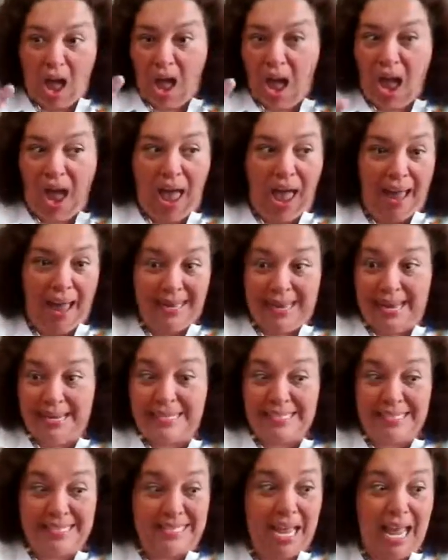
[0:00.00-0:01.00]
I can't
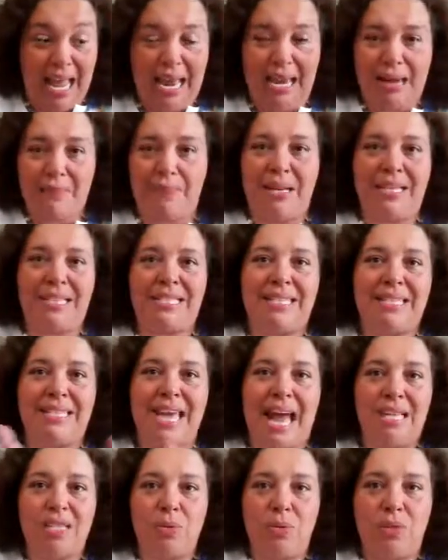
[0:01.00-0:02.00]
decide, because
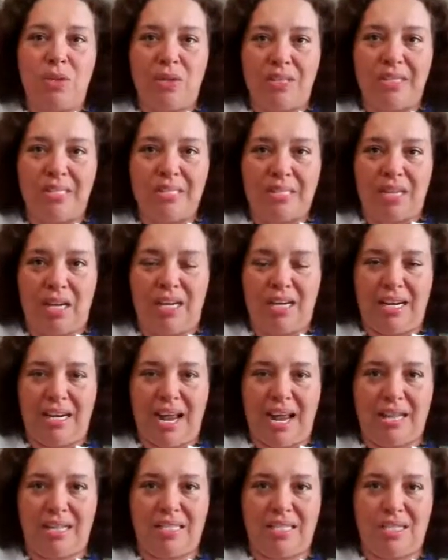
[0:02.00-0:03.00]
that's when you get stuck in
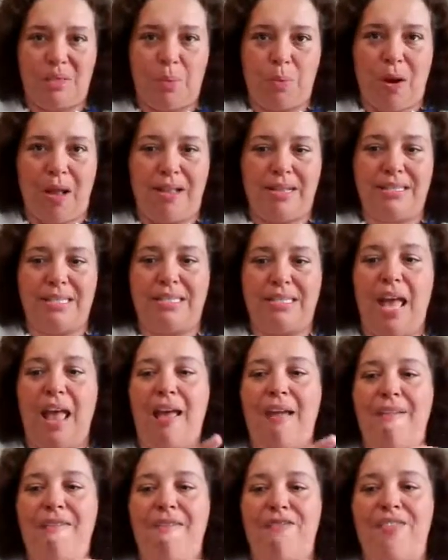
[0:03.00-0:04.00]
analysis paralysis.
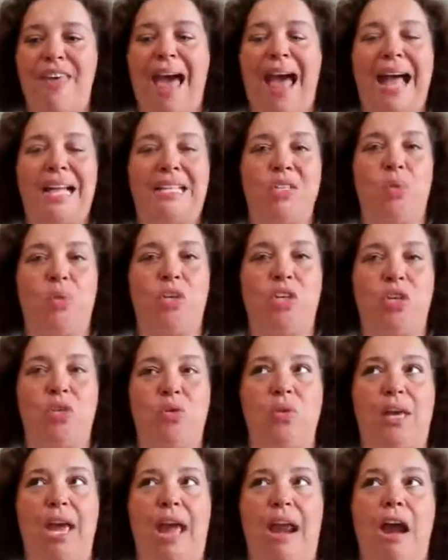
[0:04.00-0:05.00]
That's when you
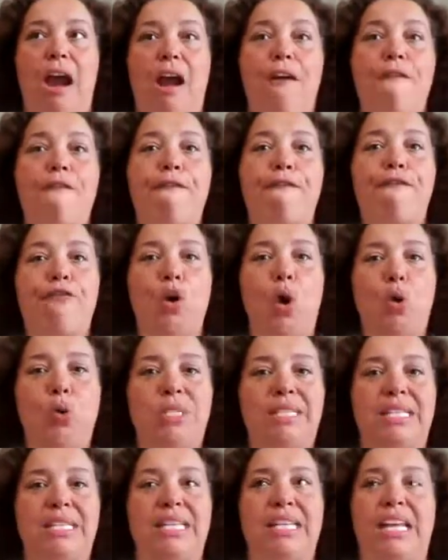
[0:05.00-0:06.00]
get
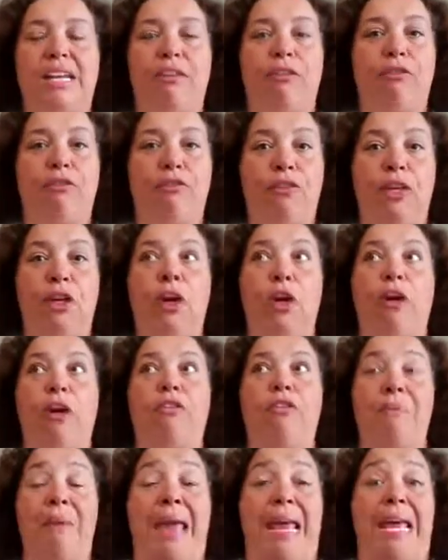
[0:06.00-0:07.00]
frozen in fear
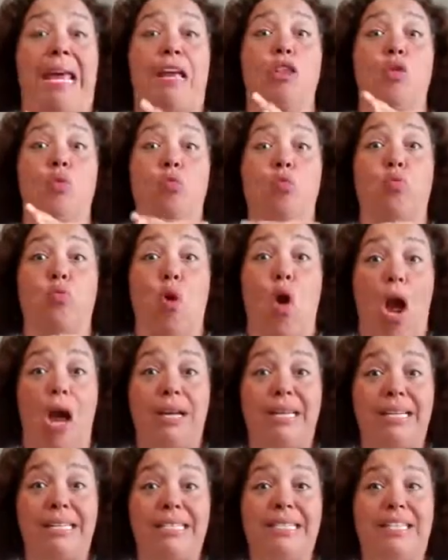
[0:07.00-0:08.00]
of making the
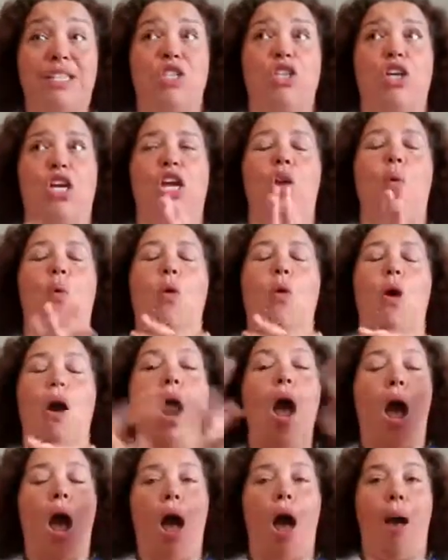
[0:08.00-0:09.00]
wrong decision or
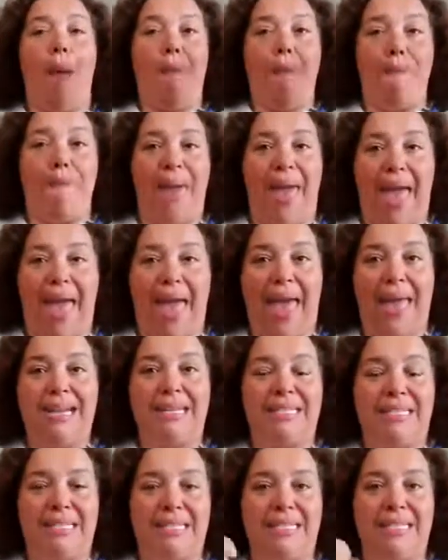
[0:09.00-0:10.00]
a
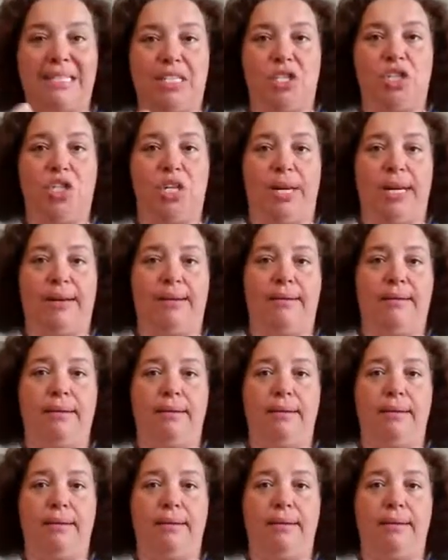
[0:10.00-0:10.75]
bad decision.